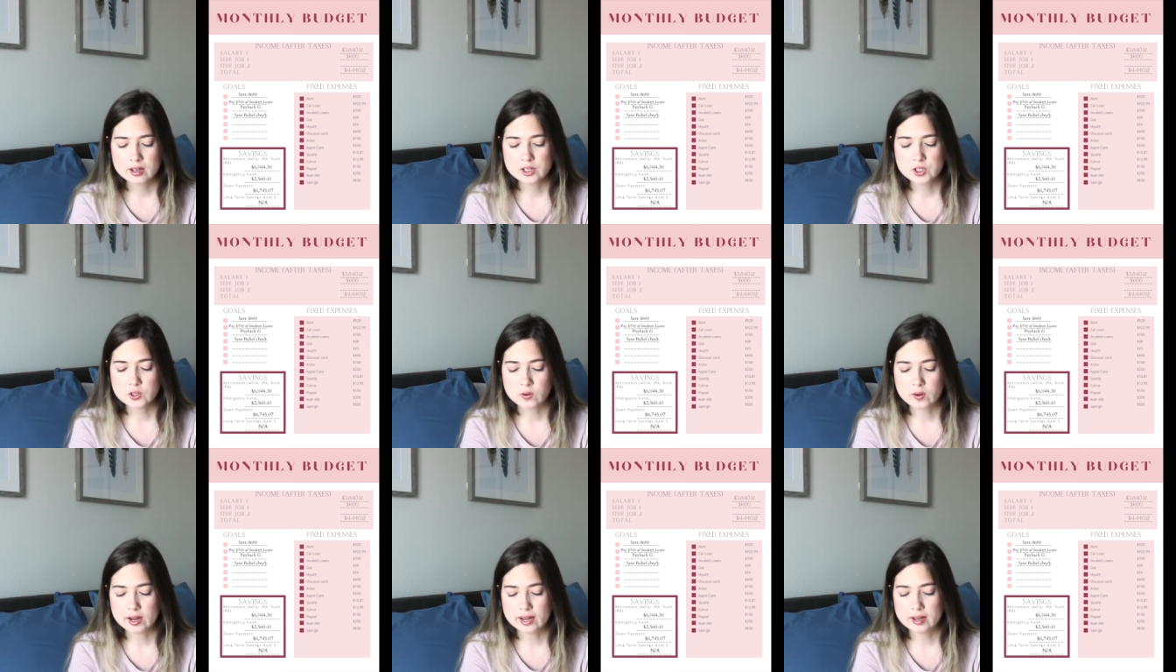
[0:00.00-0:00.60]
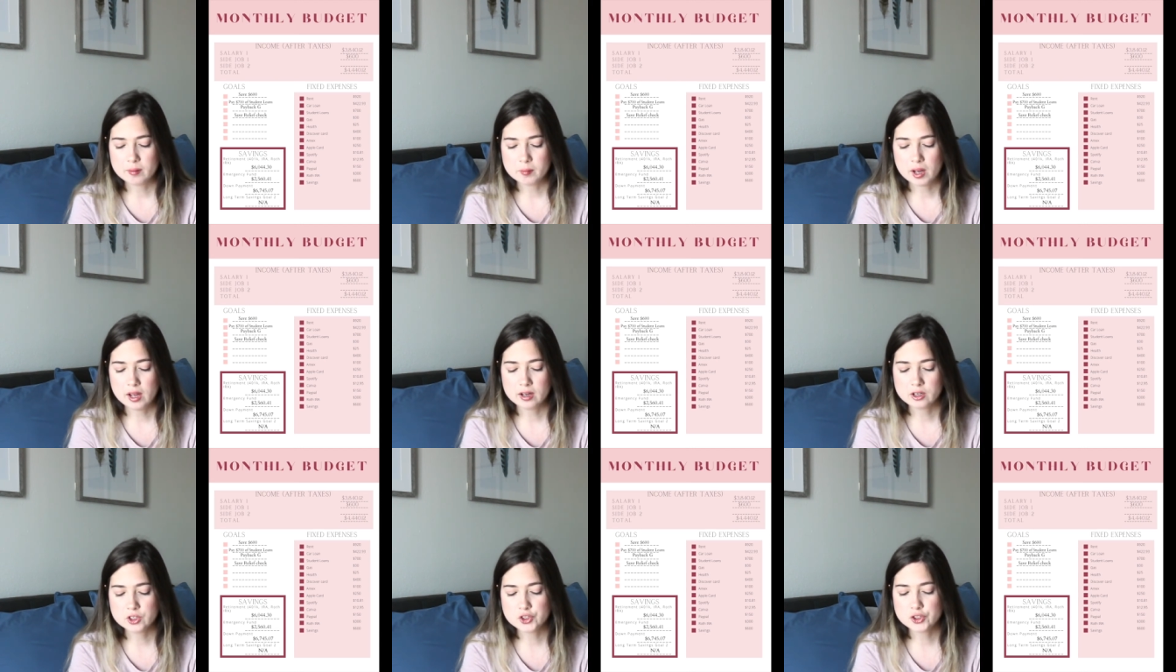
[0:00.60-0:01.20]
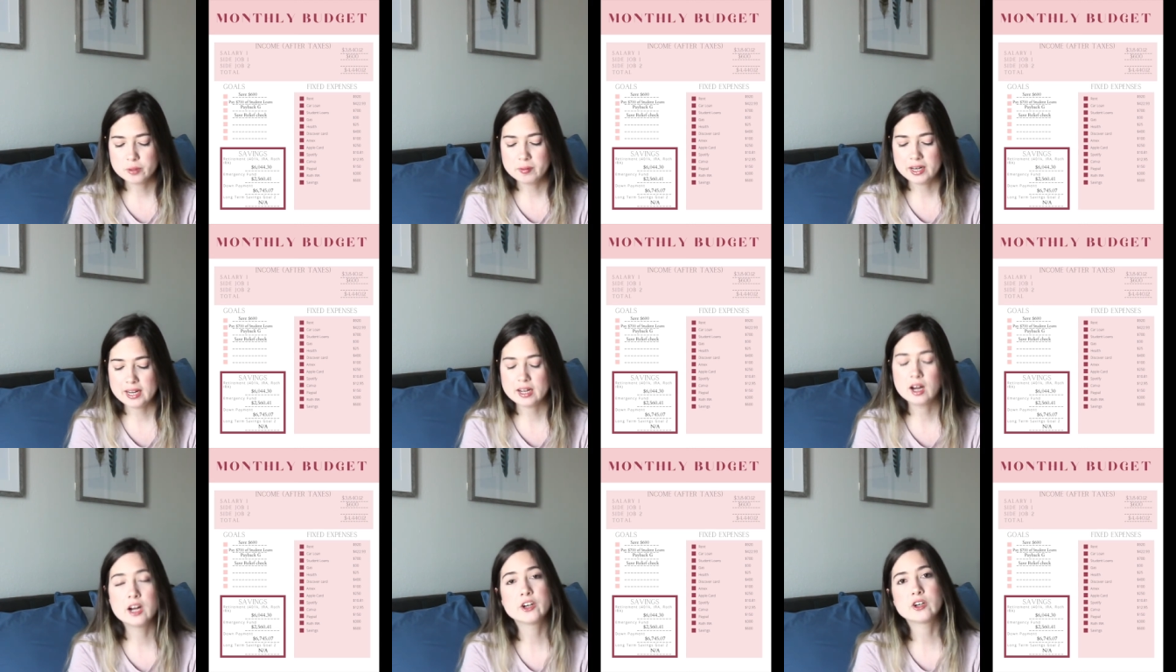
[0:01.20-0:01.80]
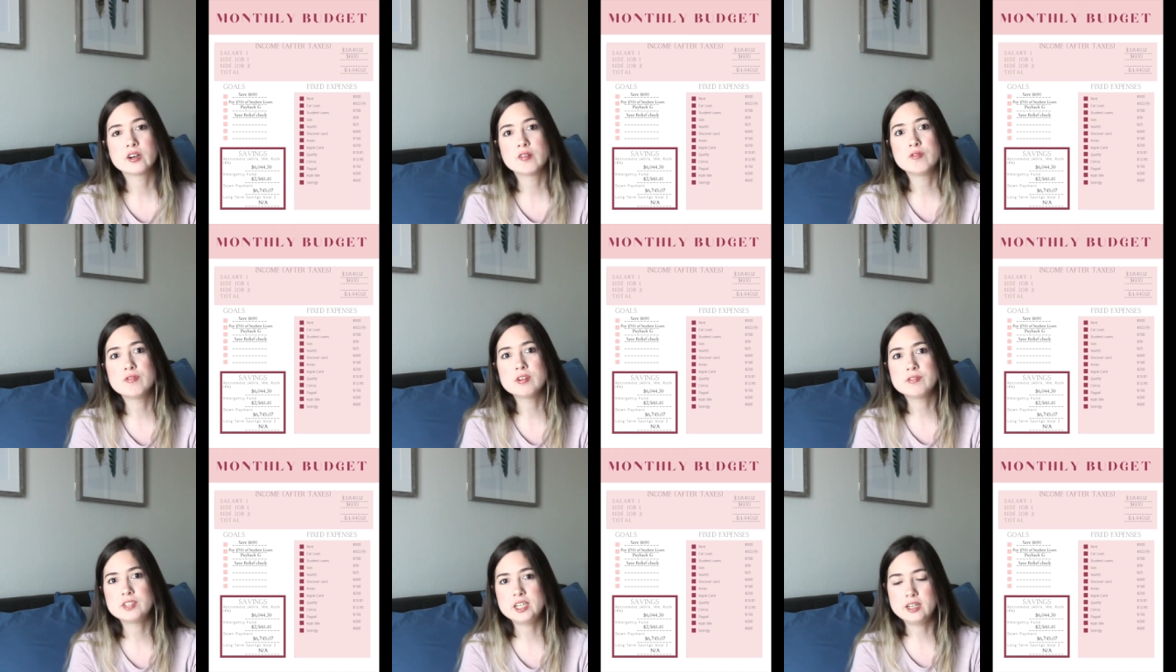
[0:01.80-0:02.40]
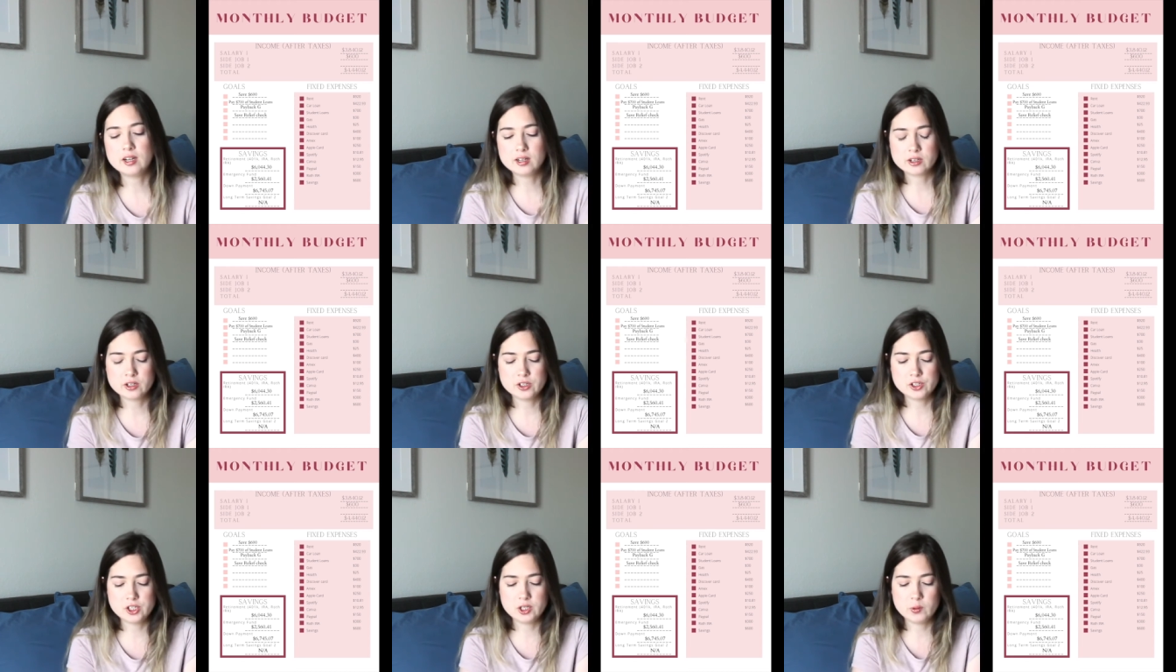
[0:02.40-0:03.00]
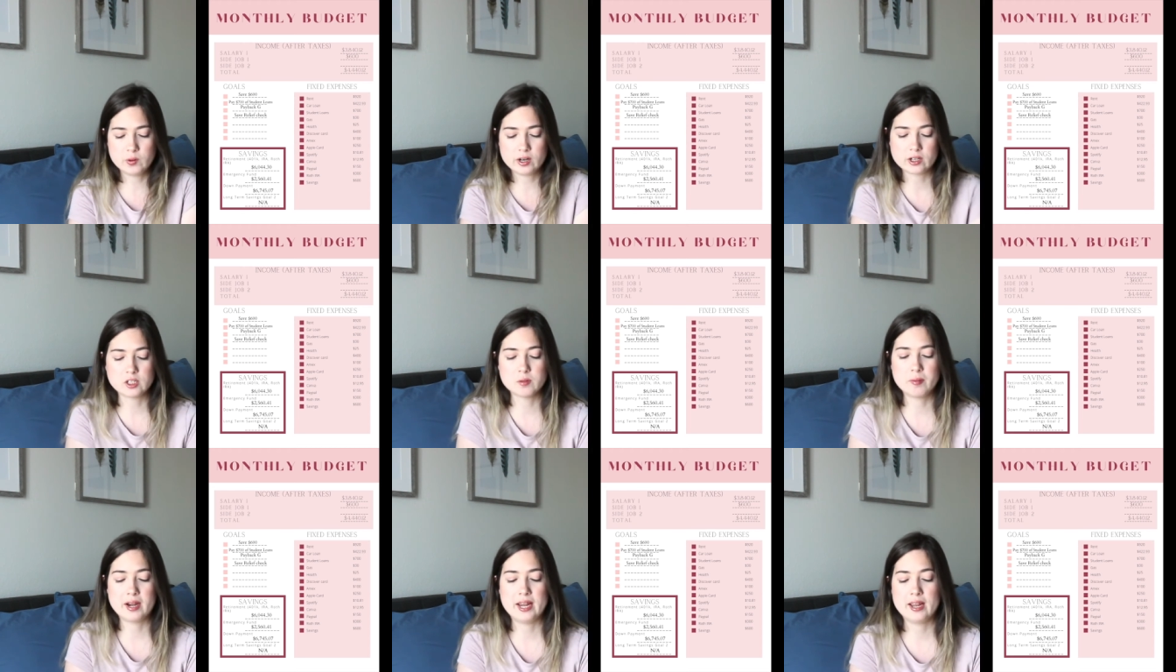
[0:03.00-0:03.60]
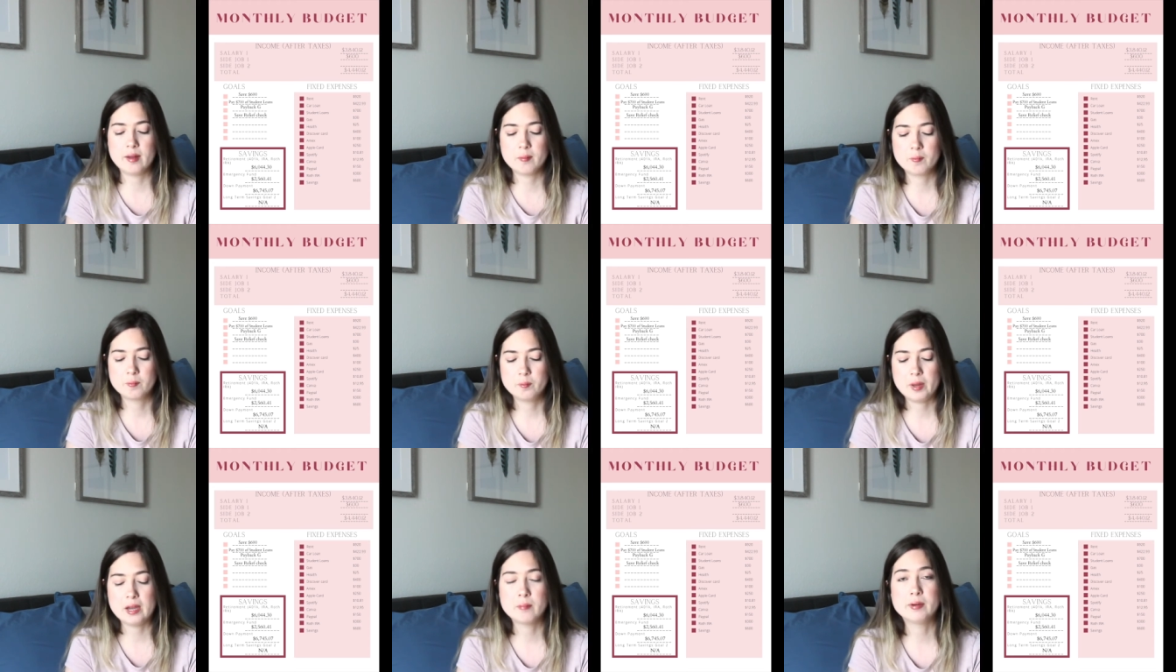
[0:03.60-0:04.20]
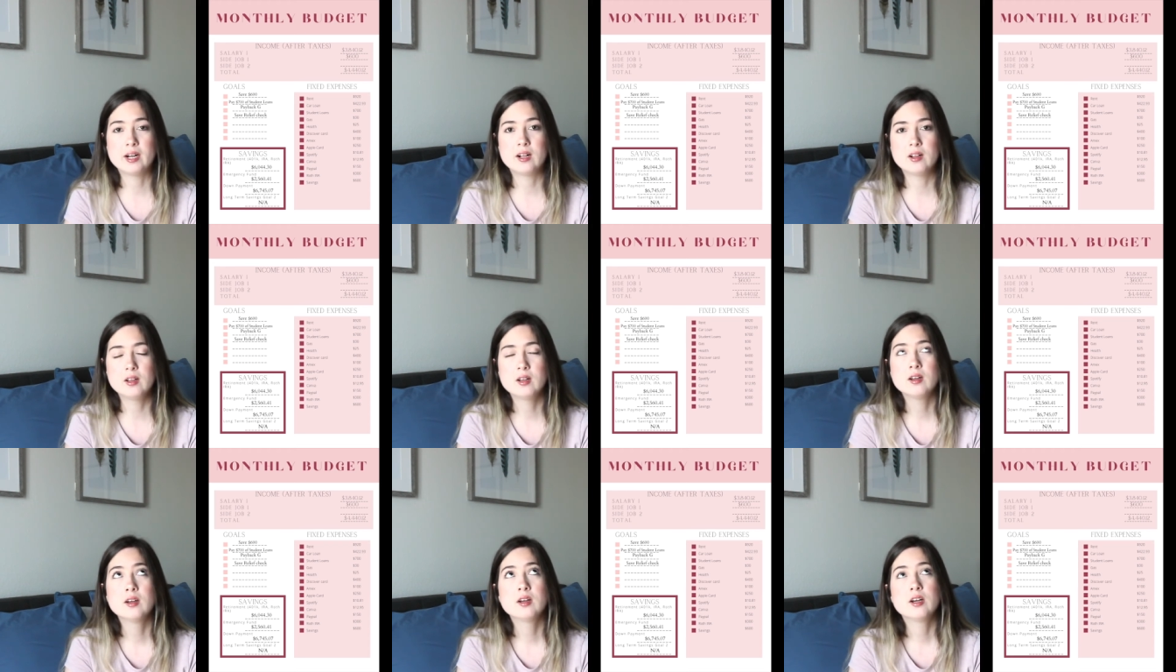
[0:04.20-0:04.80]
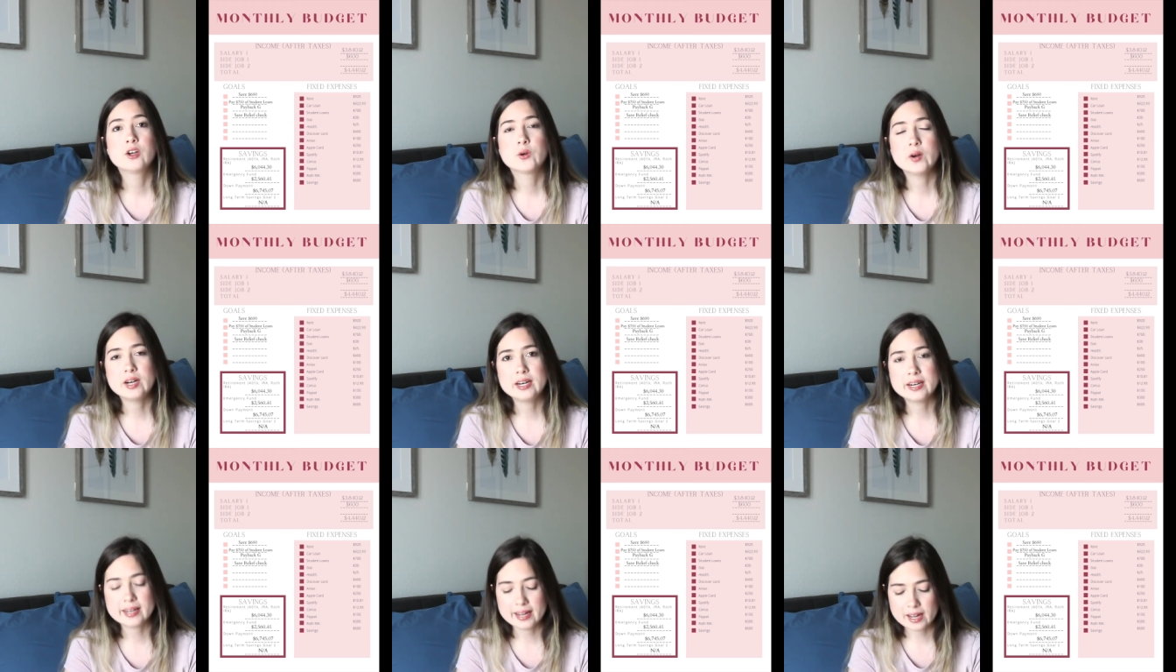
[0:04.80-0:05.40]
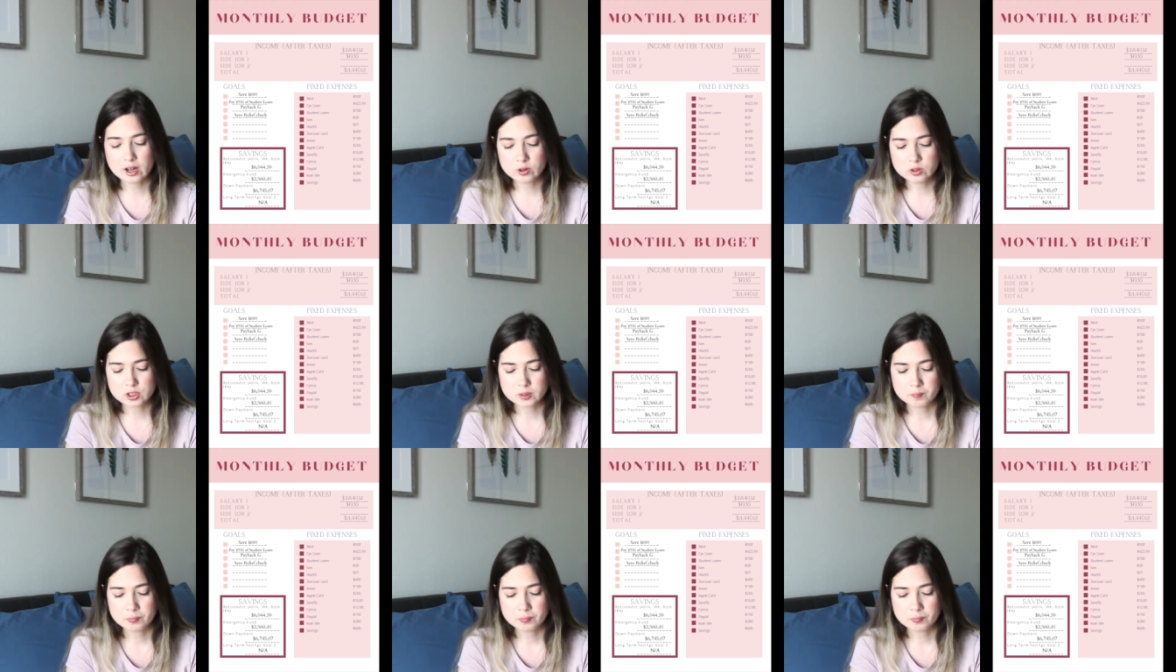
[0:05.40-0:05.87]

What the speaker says: So I'm contributing $150 towards my PayPal credit account.